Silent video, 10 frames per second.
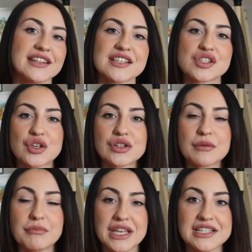This
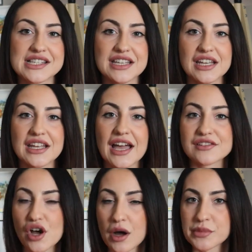could mean sitting
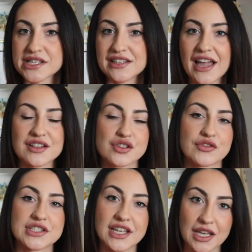at opposite ends
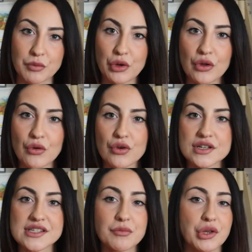of the table
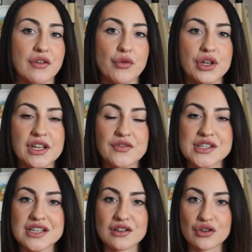or simply avoiding
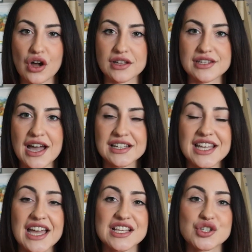physical
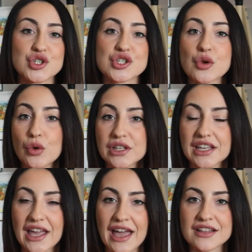contact, such as
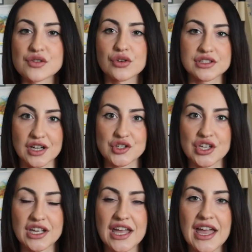holding hands or
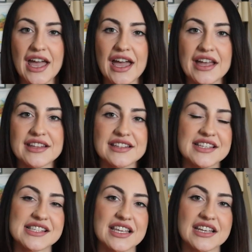touching. And
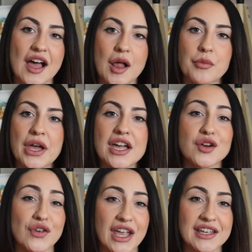this can help
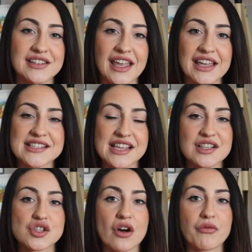create a
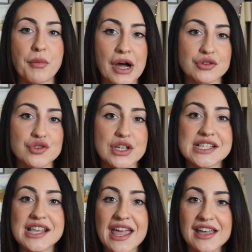sense of
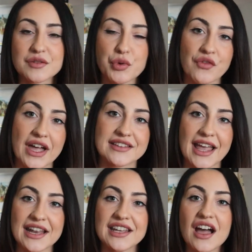boundaries and prevent
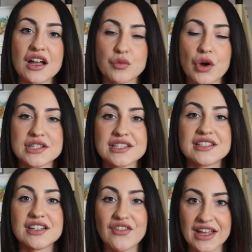any
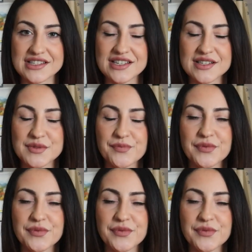unwanted advances.